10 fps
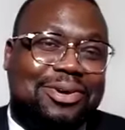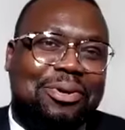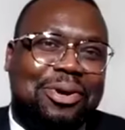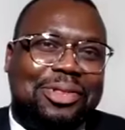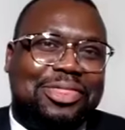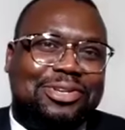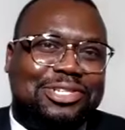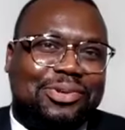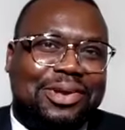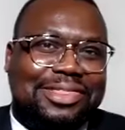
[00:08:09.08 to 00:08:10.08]
So
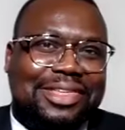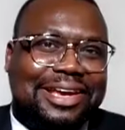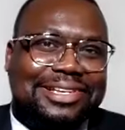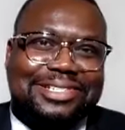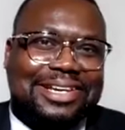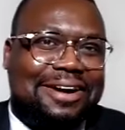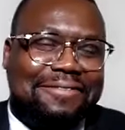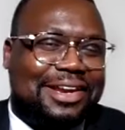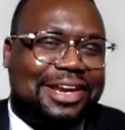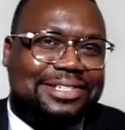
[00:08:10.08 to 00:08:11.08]
those 3 things,
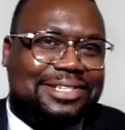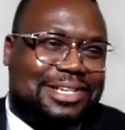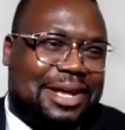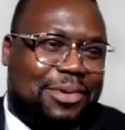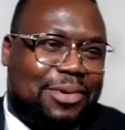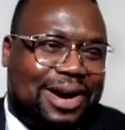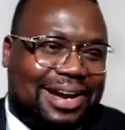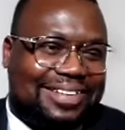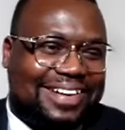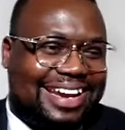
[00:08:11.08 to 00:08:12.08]
confidence is number
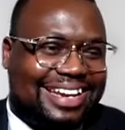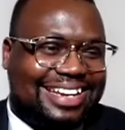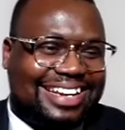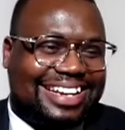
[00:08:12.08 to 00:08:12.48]
1, right?